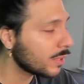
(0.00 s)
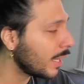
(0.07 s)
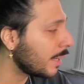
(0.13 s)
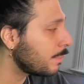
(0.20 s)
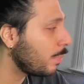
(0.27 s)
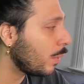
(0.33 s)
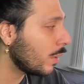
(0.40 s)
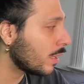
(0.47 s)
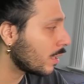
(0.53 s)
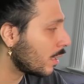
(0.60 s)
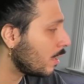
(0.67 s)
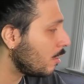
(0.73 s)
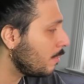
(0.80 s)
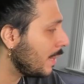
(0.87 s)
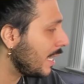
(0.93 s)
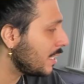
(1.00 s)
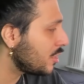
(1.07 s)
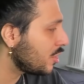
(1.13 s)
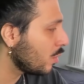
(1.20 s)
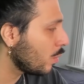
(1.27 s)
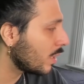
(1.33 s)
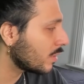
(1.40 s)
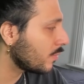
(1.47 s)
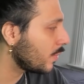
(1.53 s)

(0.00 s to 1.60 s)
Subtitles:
Like, poor girl, man. She worked